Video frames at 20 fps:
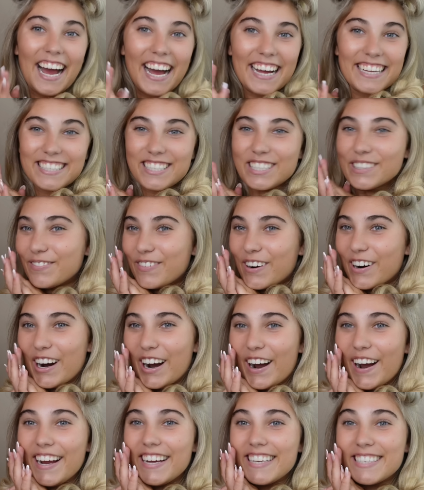and
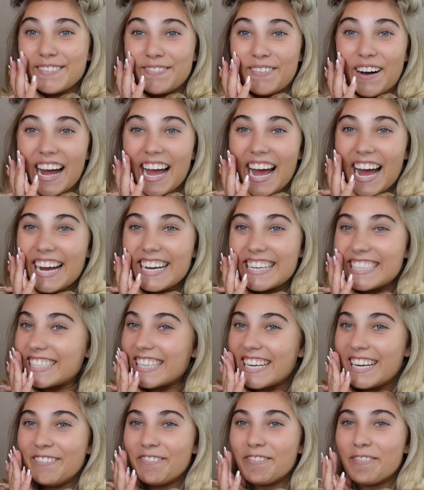tomorrow is my
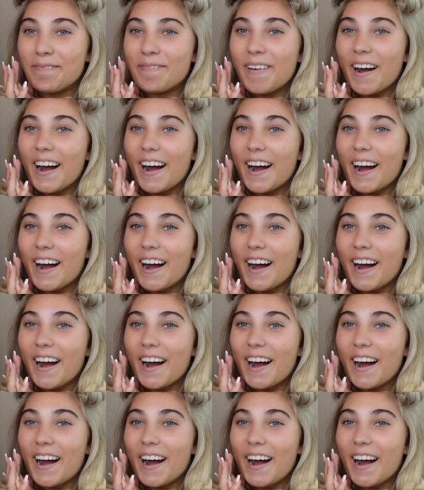18th